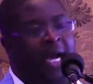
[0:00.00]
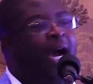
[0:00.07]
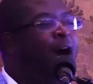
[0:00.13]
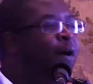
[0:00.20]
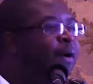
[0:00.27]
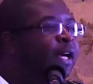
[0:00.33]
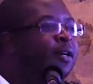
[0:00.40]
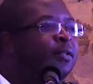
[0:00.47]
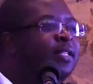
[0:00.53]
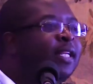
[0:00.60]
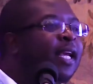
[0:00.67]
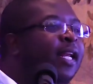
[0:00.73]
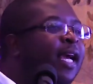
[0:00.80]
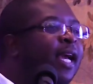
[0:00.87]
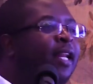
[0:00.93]
How else
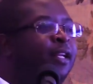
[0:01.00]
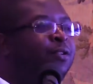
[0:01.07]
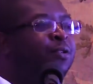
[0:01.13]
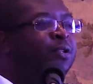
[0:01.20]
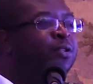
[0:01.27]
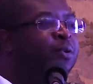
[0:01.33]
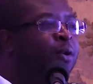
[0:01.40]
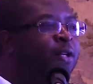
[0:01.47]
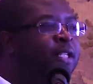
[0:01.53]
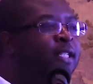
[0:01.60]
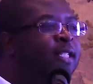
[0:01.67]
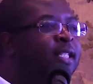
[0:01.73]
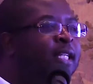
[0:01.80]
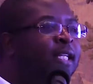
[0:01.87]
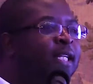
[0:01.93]
can I reduce
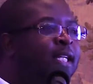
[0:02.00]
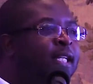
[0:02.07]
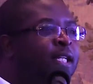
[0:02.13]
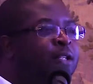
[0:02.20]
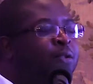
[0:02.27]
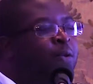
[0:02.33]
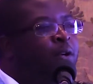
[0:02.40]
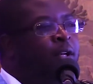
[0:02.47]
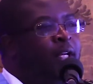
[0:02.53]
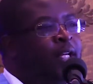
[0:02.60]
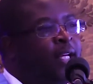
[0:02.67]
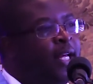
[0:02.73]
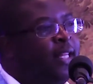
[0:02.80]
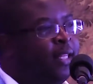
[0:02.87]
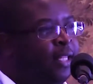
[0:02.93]
costs?
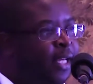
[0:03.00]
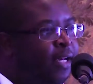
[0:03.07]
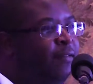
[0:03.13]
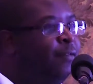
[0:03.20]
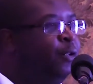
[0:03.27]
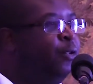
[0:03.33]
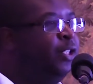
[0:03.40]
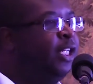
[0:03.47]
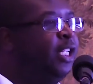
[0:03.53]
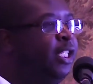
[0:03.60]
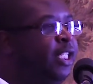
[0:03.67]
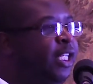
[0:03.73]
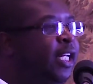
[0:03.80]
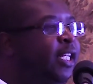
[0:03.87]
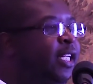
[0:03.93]
So the
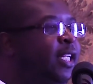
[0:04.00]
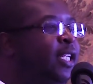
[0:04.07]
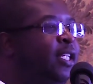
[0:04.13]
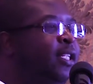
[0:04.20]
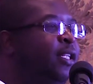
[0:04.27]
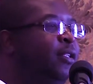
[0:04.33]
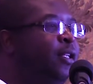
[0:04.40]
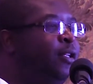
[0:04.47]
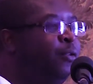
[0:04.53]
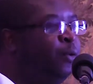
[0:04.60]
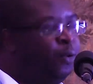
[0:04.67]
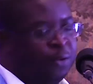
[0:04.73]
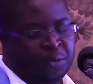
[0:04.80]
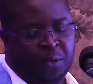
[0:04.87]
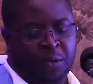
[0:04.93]
evolution journey, it
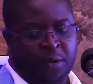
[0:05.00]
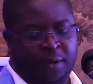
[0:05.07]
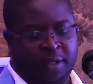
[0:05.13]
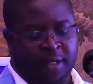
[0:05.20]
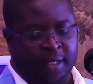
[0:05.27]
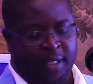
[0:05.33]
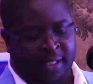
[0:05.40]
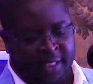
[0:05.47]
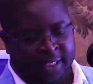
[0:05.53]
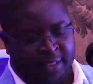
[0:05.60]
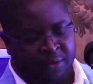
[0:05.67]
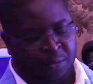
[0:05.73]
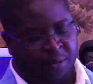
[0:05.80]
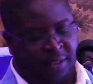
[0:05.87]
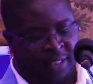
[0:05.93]
also
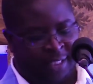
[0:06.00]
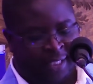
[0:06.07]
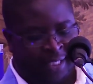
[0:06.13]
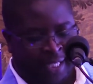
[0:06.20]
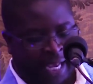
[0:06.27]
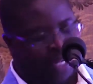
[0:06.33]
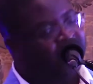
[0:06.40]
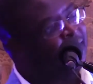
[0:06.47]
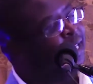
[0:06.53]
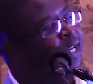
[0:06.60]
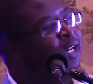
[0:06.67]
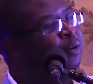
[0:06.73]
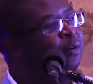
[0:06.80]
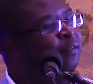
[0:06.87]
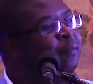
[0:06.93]
leads to the start
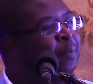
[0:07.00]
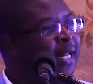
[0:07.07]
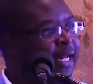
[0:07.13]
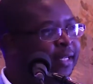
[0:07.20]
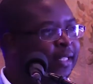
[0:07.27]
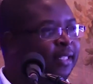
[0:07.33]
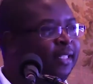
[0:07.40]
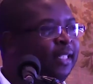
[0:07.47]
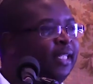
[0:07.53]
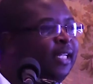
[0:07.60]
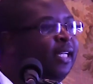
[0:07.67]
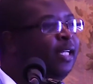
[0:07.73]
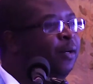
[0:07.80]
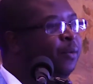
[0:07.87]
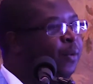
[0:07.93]
again of planning,
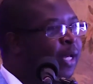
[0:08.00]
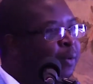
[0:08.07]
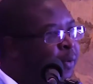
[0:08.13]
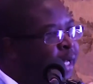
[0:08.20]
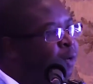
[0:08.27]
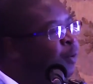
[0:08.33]
where we